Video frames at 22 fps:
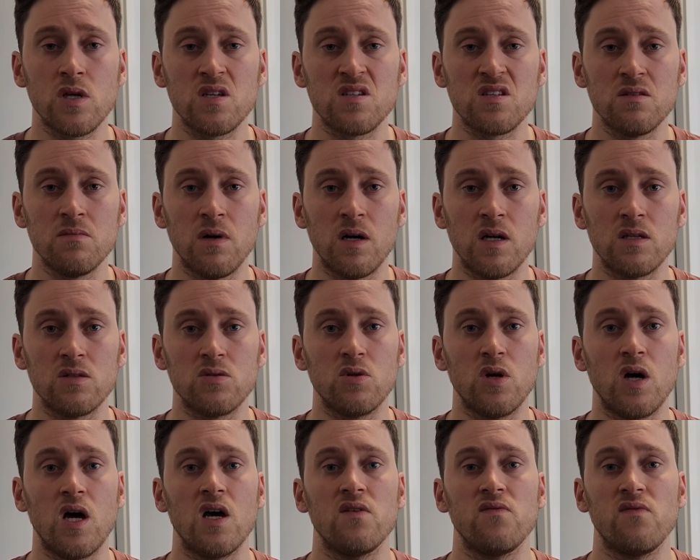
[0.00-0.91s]
SMR
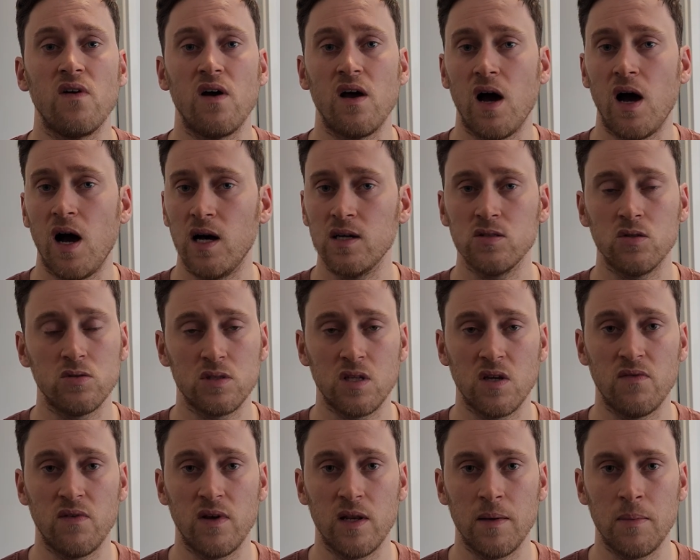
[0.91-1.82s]
drive, I don't
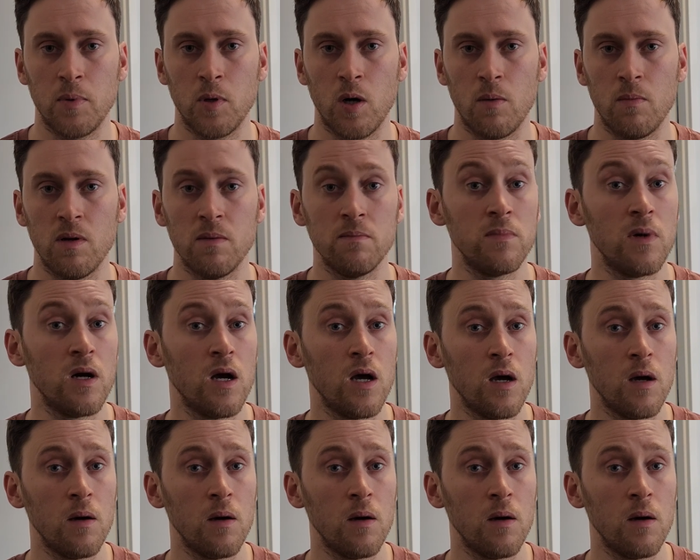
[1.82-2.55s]
have any problem,